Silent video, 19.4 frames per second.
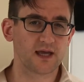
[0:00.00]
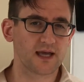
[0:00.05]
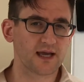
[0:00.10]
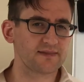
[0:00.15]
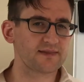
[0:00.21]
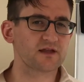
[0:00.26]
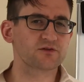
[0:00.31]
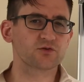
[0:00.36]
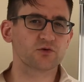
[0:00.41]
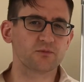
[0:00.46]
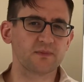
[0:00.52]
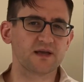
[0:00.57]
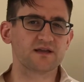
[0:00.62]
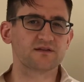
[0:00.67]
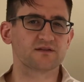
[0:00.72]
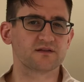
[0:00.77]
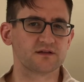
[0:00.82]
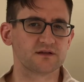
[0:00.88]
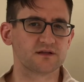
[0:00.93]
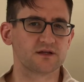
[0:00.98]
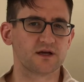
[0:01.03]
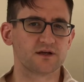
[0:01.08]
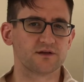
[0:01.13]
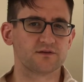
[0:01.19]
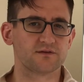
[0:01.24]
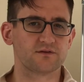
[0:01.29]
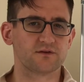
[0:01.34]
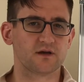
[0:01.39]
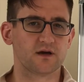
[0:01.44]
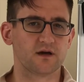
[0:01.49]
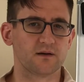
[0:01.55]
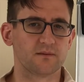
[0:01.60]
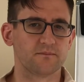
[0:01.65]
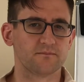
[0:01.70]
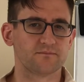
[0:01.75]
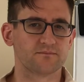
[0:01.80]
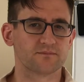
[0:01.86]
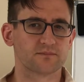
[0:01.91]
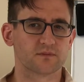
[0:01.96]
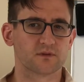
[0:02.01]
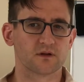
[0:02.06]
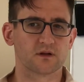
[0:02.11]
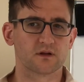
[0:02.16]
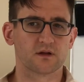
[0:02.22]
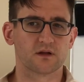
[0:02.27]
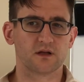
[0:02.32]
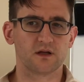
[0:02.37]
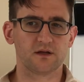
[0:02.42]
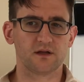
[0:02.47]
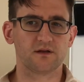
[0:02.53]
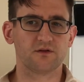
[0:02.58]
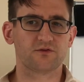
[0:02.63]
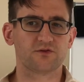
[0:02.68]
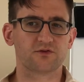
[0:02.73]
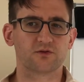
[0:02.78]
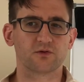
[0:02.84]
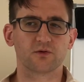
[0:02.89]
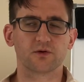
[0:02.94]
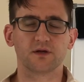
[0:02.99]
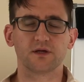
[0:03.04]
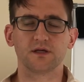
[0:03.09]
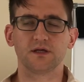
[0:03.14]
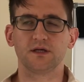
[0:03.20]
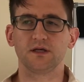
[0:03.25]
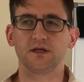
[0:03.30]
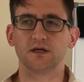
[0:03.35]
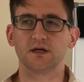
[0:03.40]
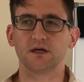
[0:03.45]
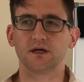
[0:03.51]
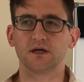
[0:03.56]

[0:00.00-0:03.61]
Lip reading: And that's what Mason does in his story. He's